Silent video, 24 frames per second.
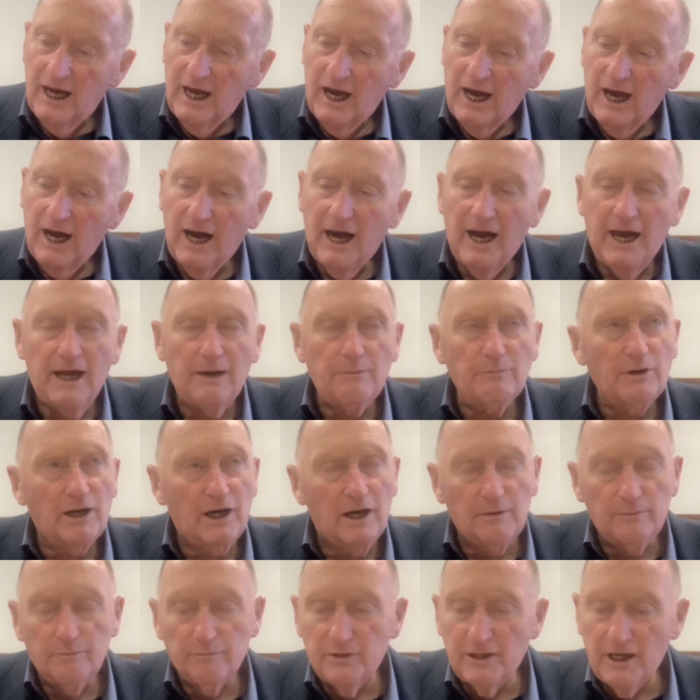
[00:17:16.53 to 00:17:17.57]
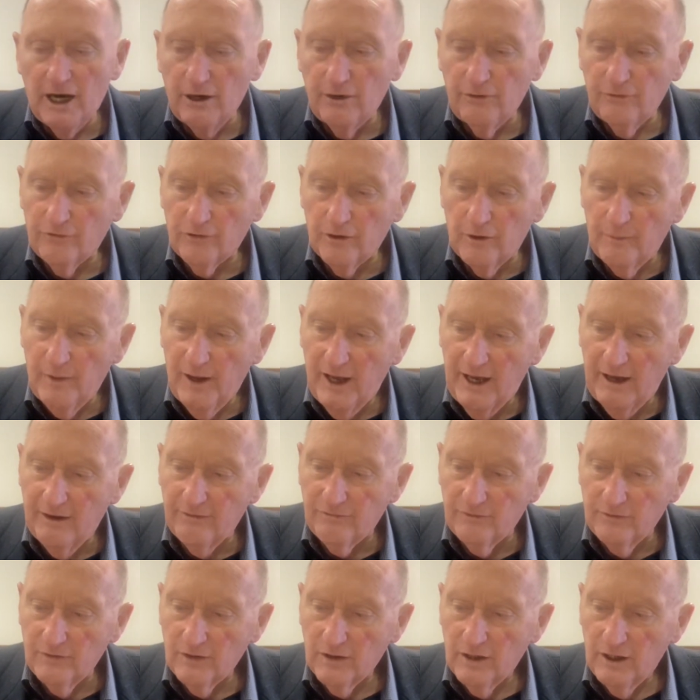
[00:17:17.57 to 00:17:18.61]
I am come down from
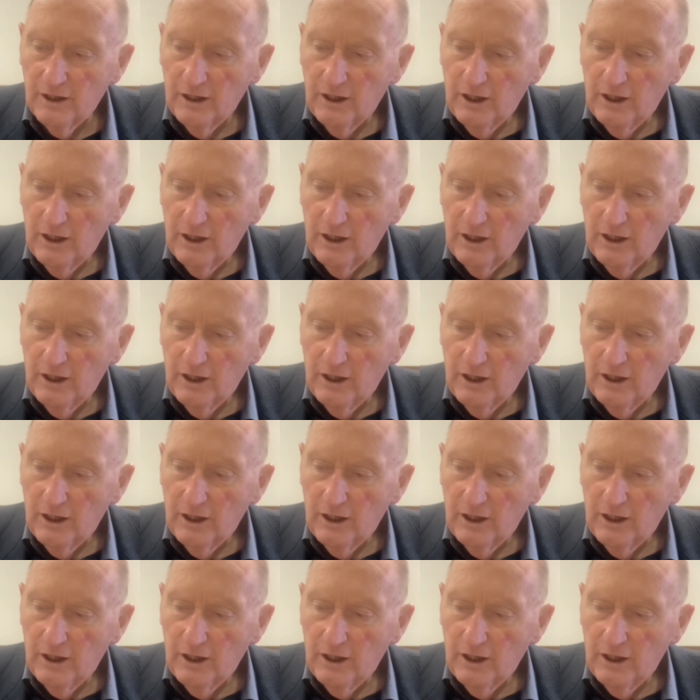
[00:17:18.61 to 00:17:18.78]
heaven,